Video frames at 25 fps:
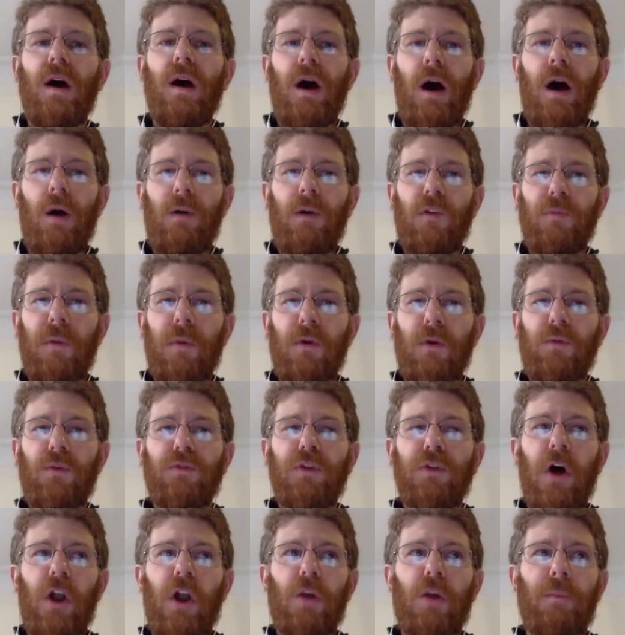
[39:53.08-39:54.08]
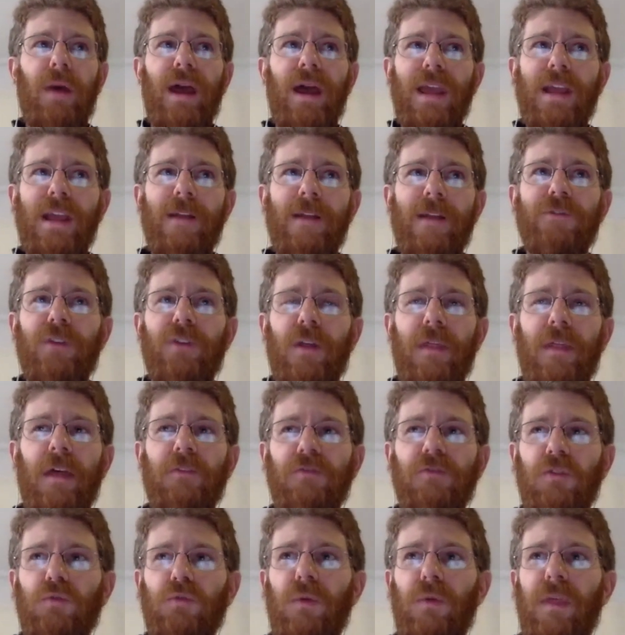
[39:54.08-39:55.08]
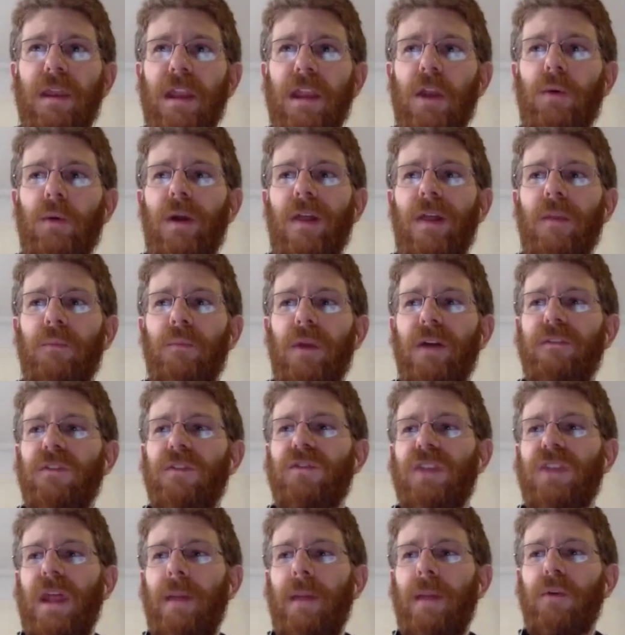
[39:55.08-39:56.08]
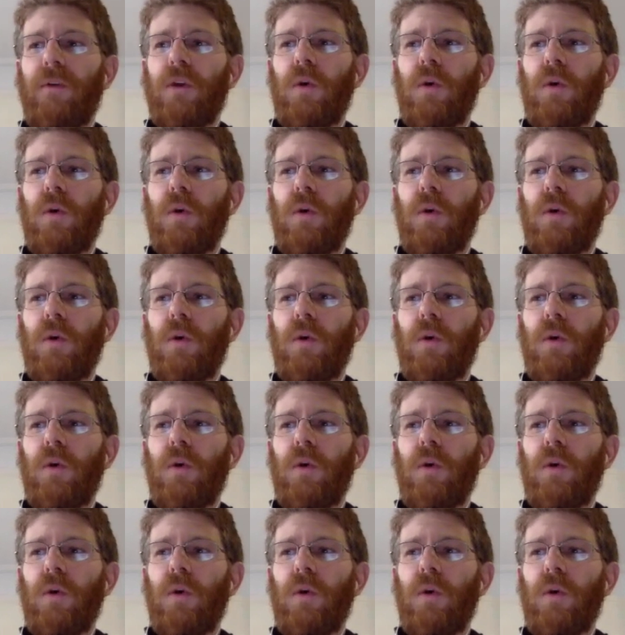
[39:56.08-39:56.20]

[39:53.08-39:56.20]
We spoke to his daughter, Peggy, and said that's just what they did around the breakfast table.